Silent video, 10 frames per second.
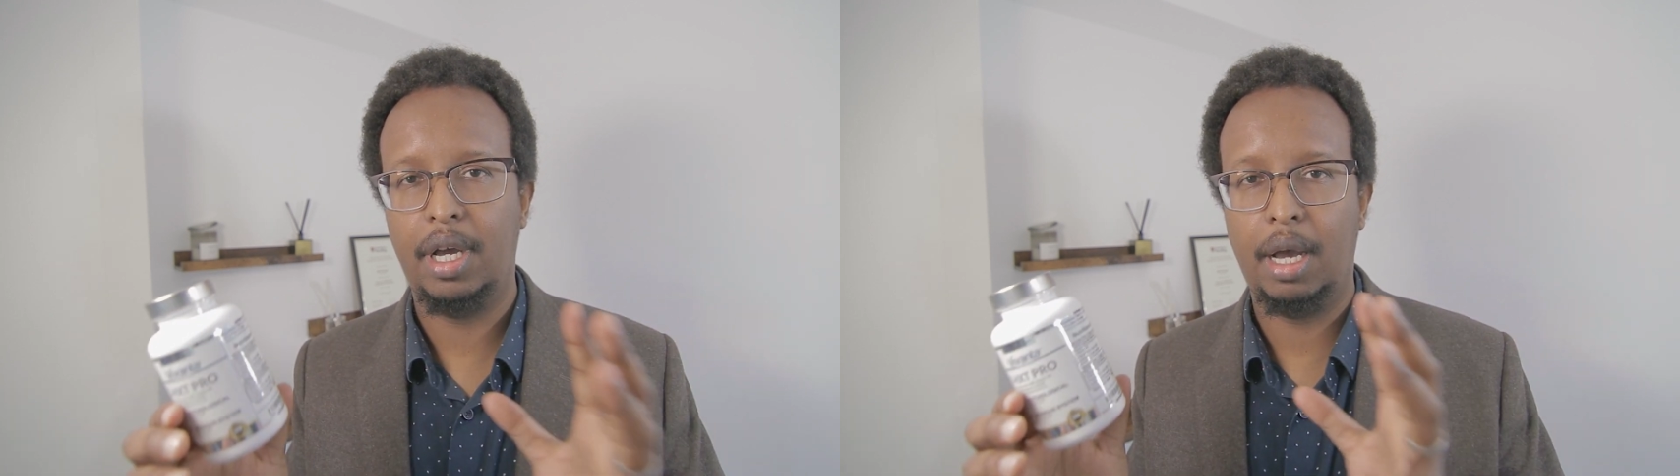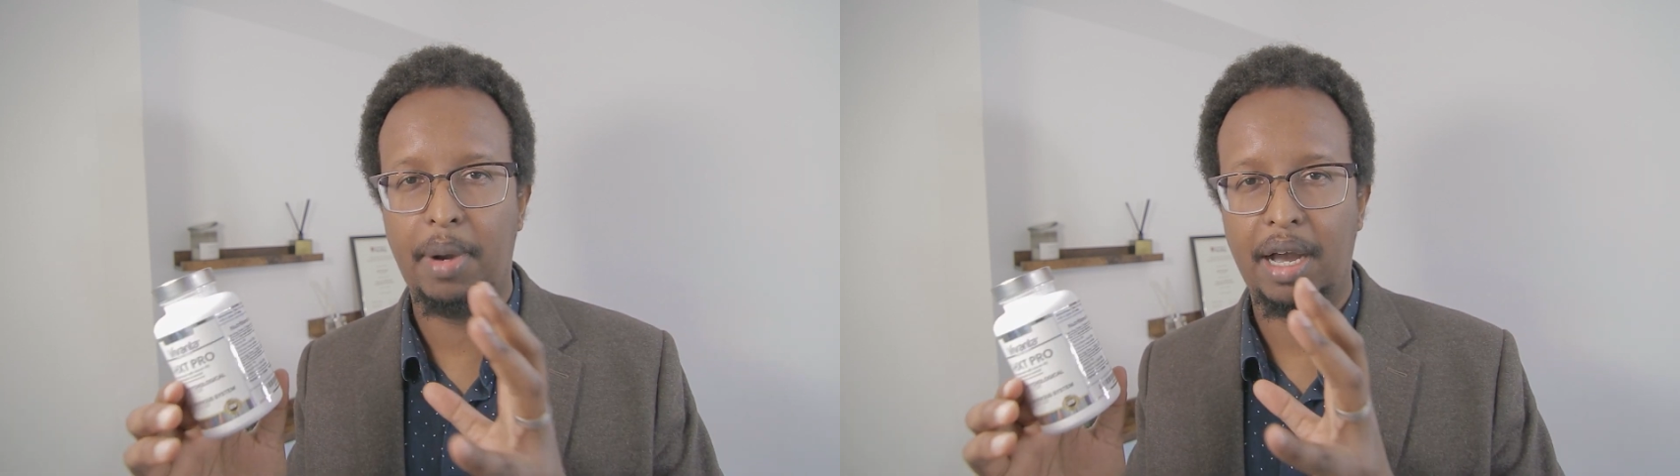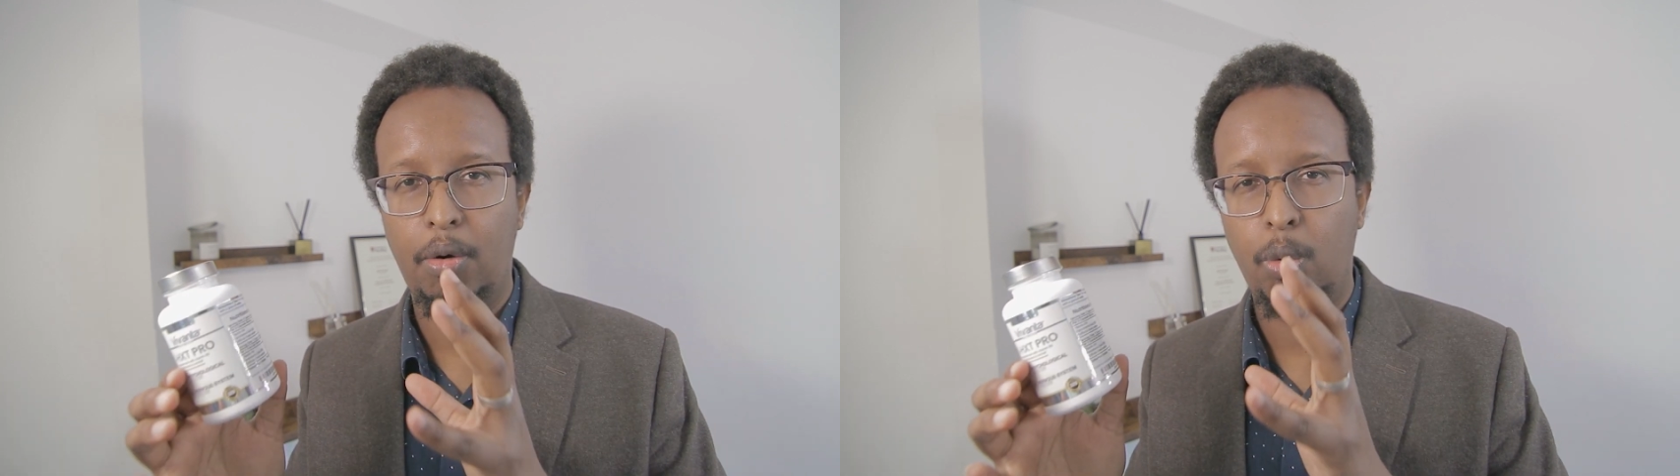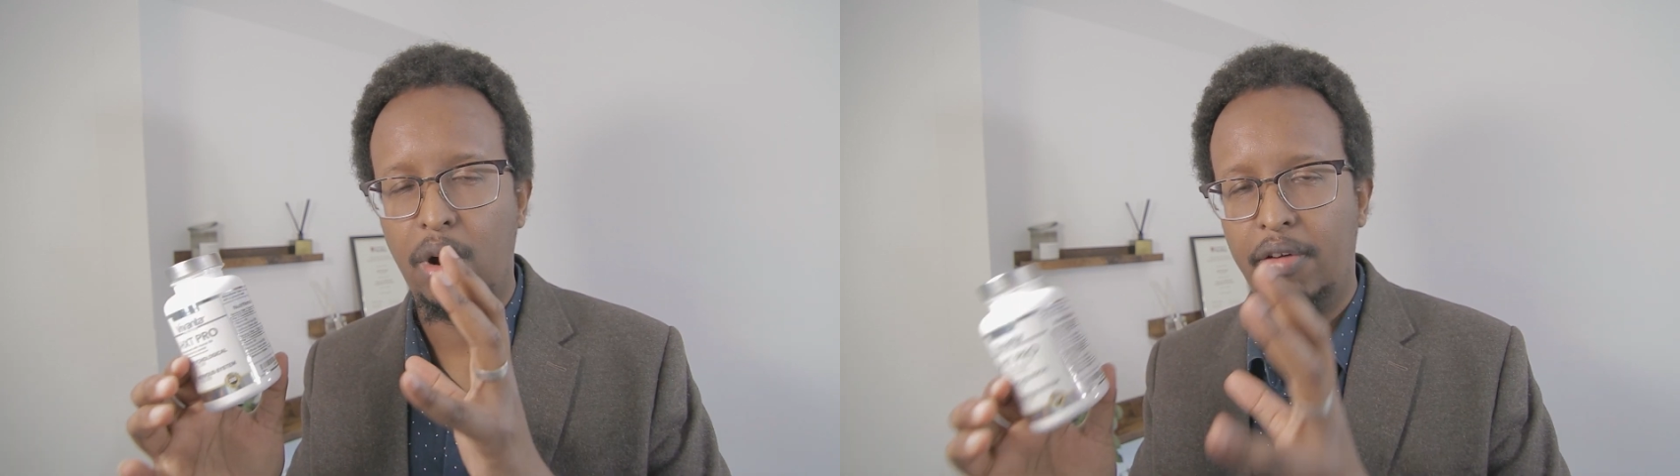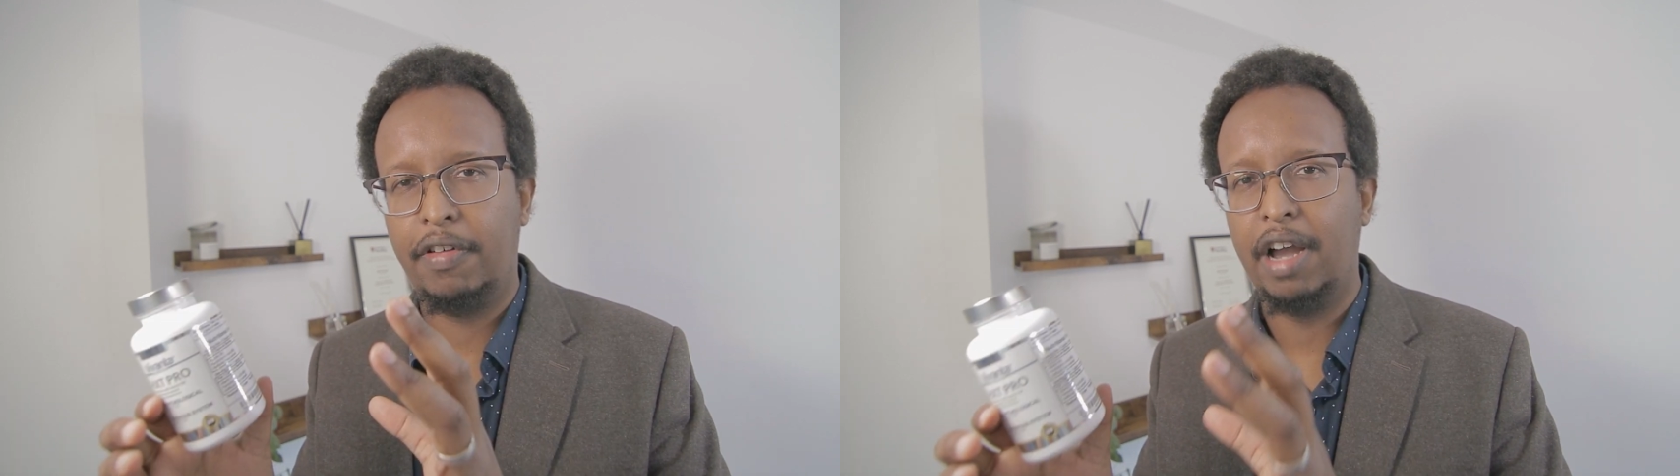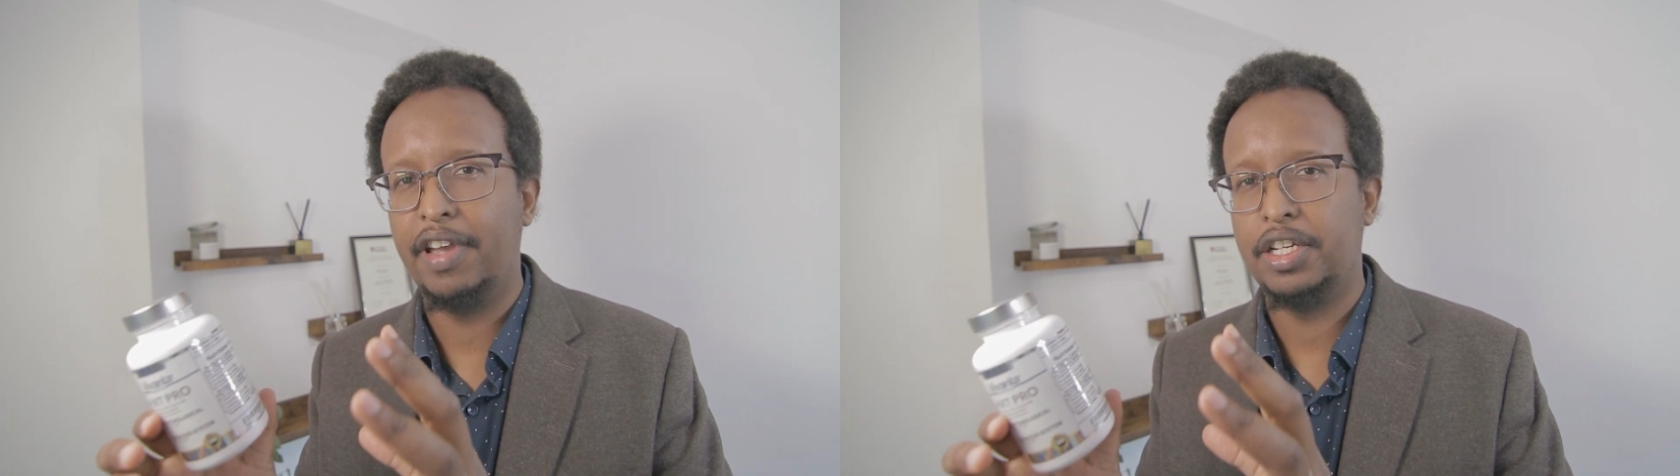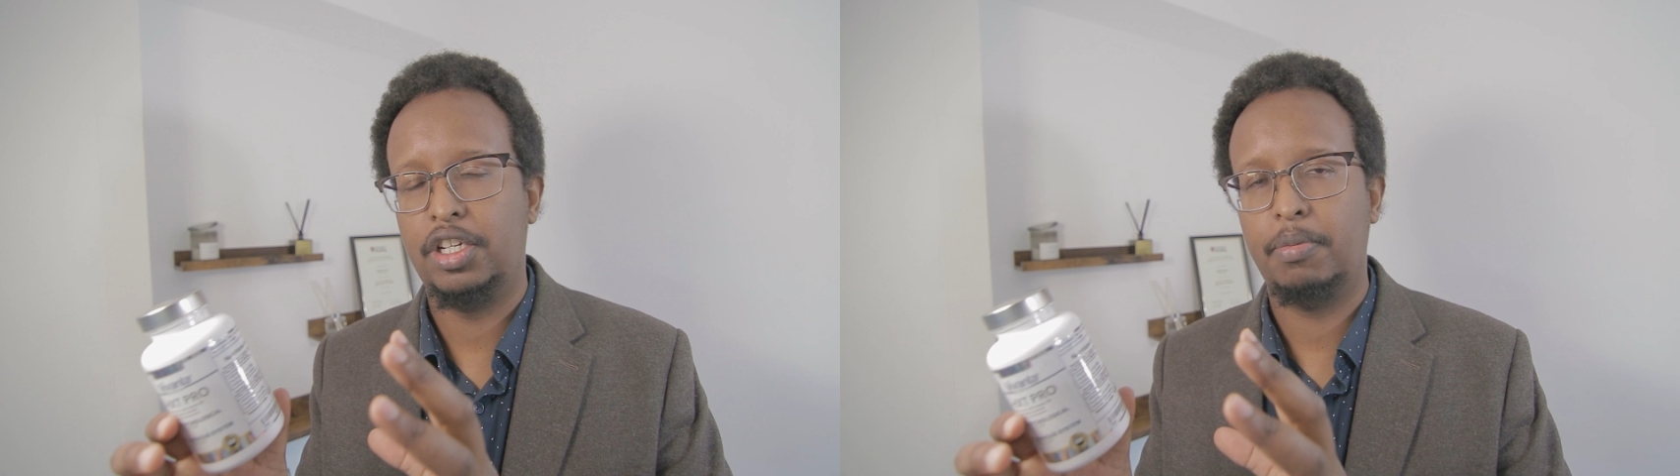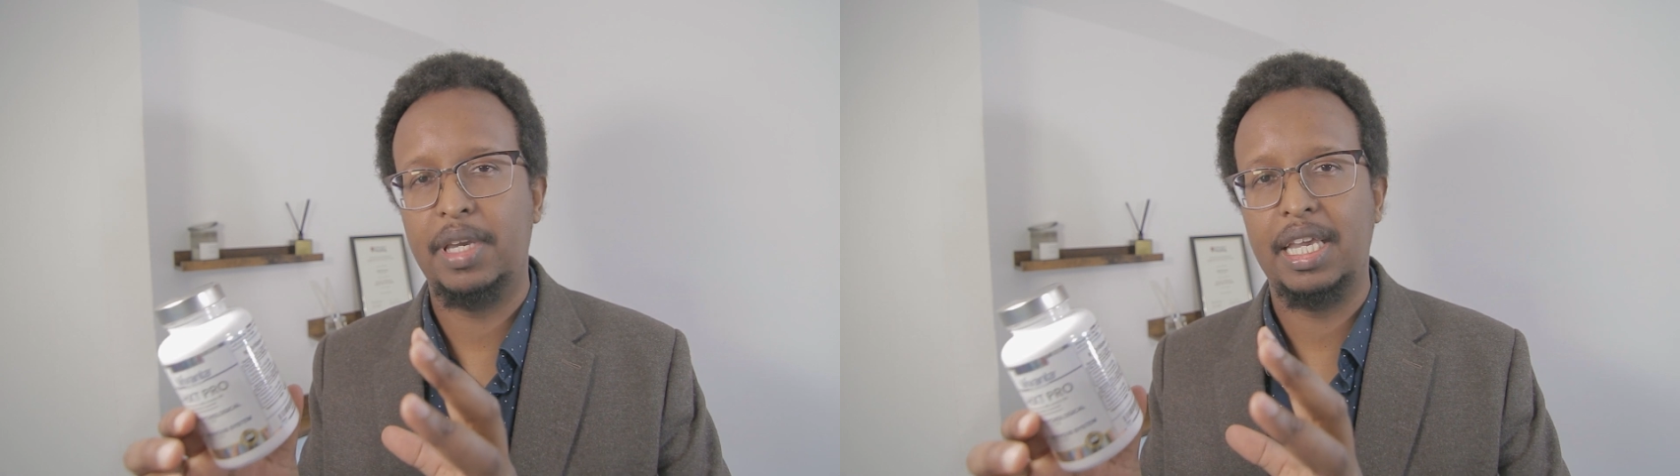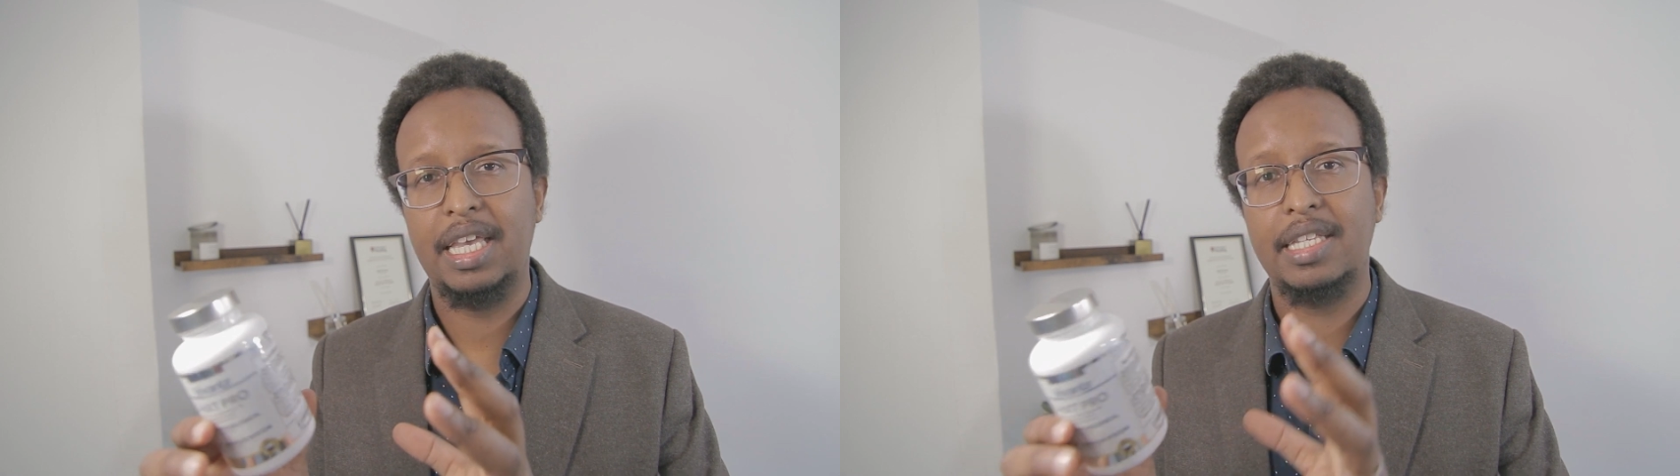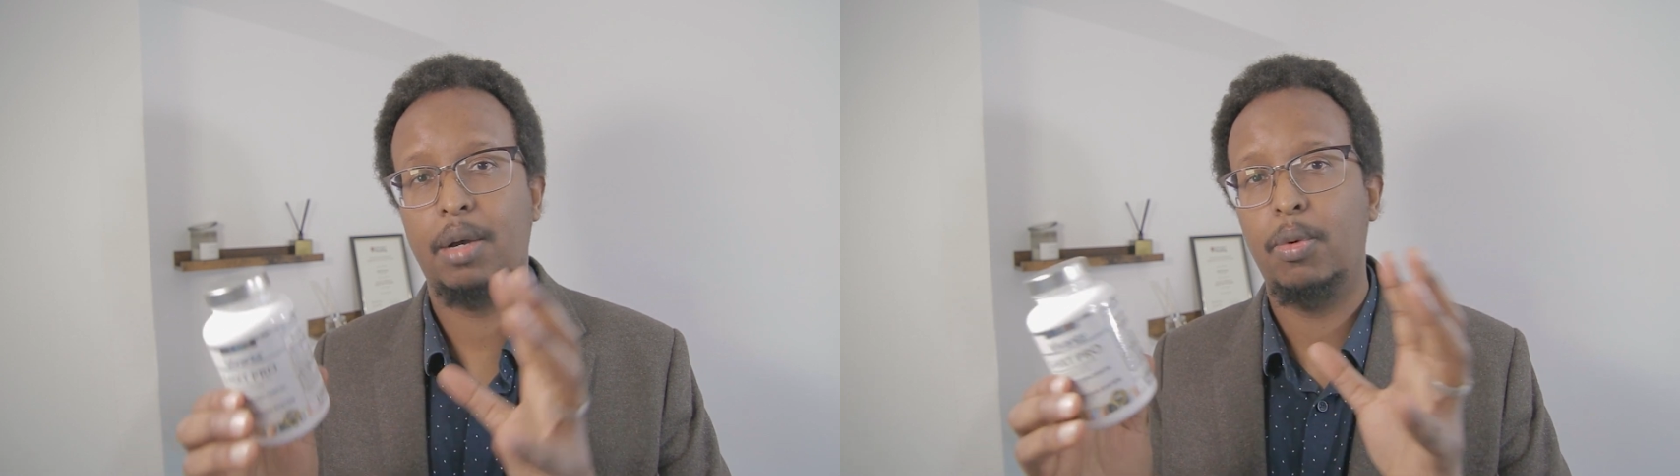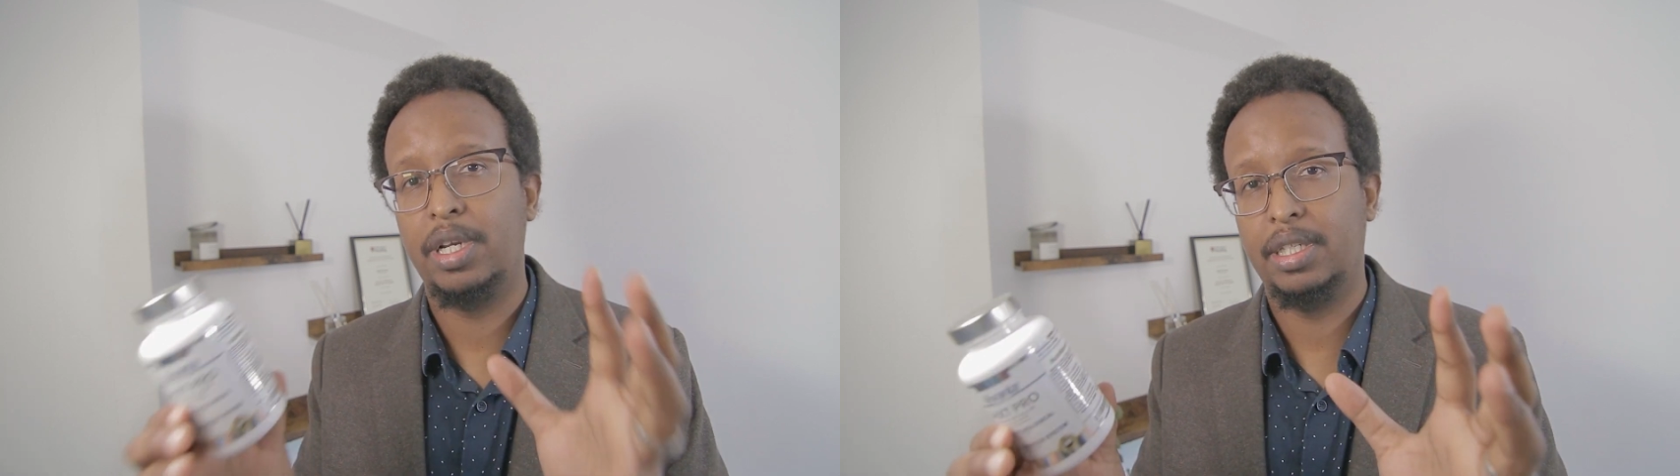about what 5-HTP is and what